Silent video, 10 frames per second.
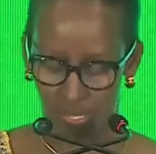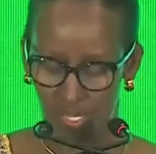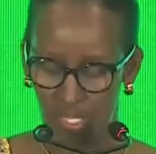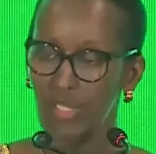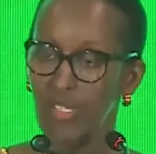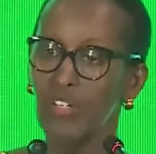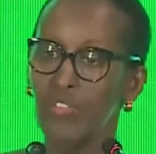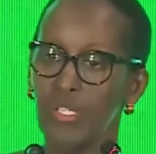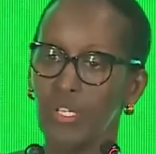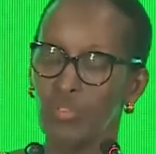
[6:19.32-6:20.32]
in a
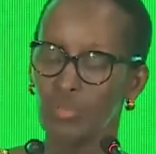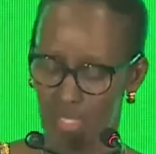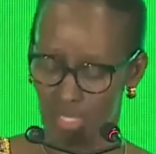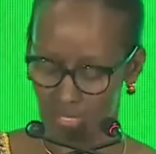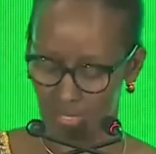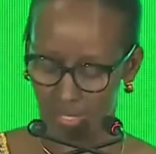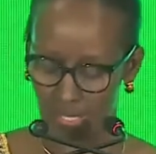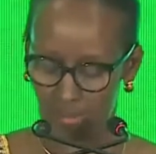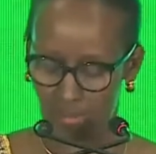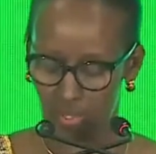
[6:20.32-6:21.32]
country that
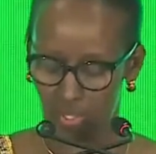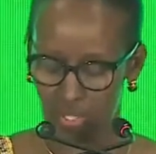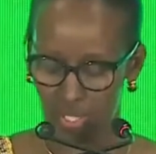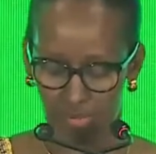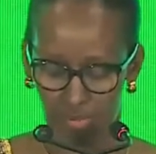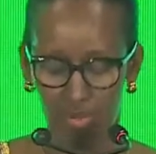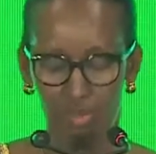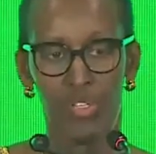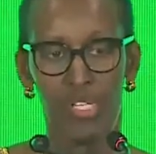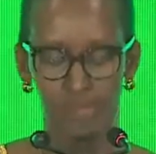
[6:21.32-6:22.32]
consistently pushes for
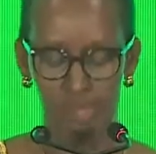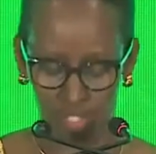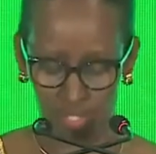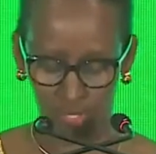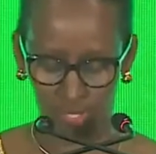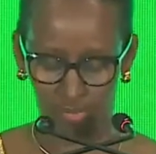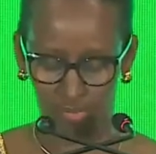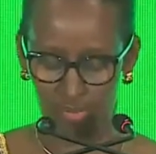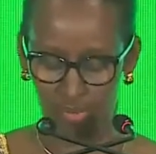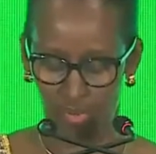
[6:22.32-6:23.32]
the emergence
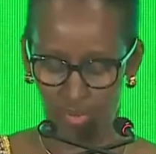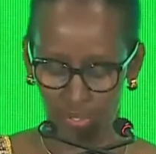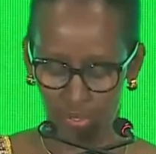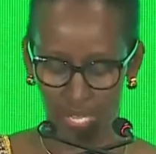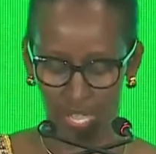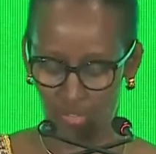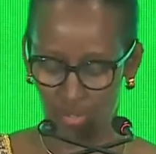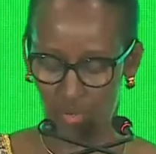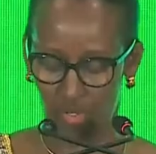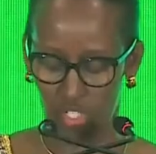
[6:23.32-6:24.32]
of and
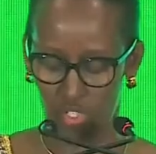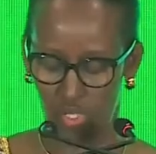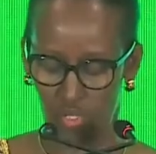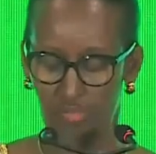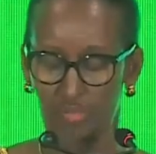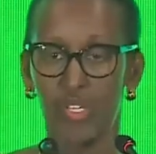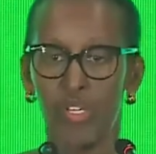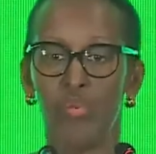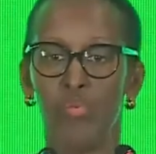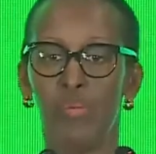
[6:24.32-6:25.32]
recognition of
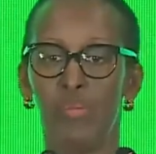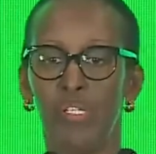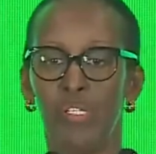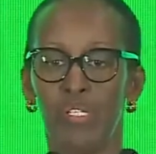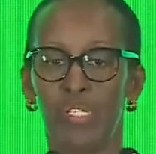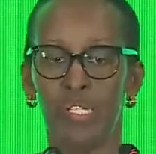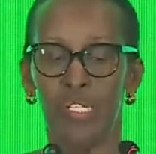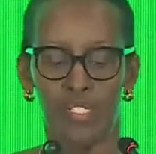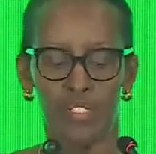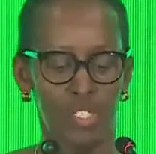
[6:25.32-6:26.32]
women in
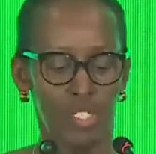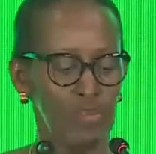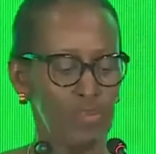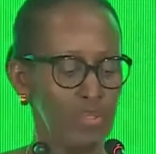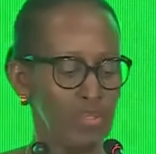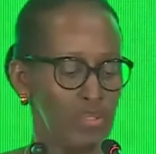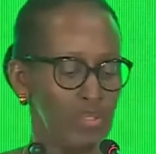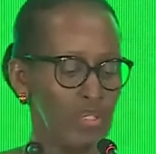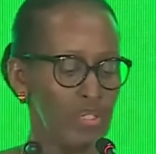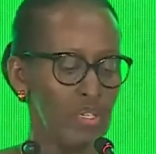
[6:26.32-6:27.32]
leadership.
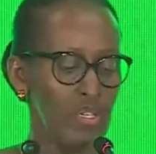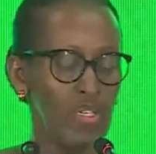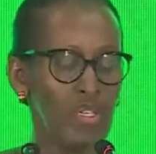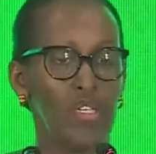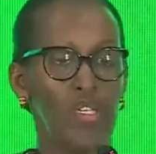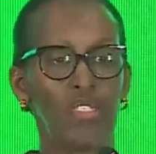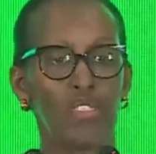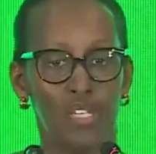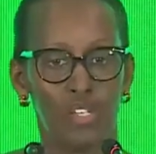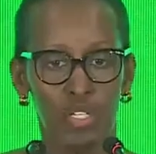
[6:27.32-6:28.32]

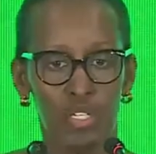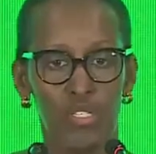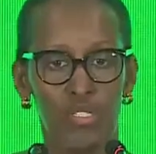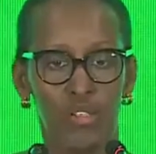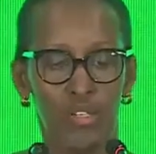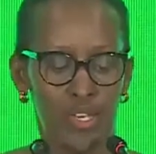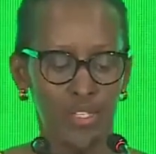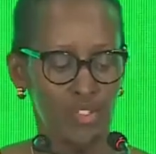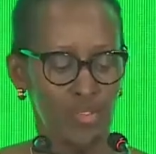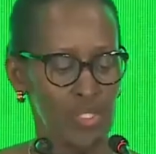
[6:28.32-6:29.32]
It occurs in a
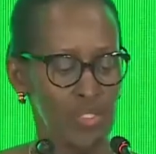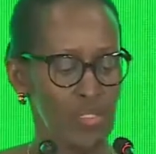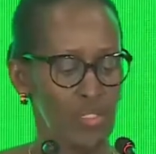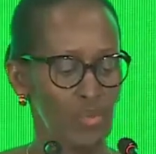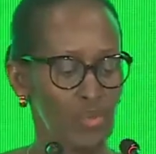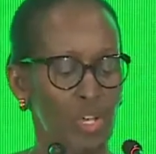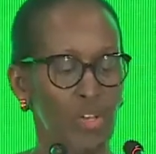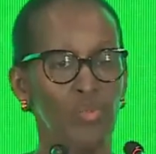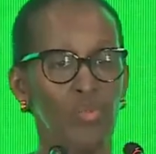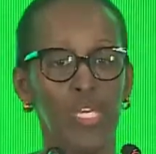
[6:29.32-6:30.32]
country where
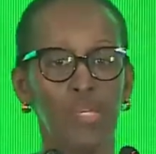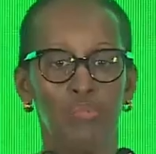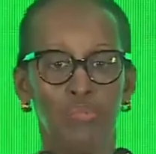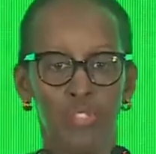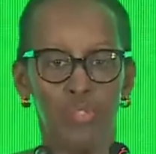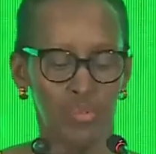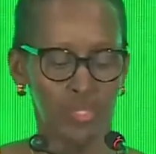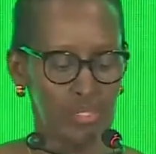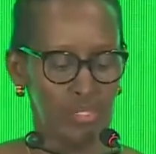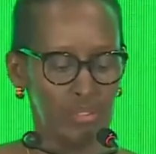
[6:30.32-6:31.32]
rape was
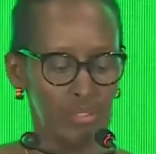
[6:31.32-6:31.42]
used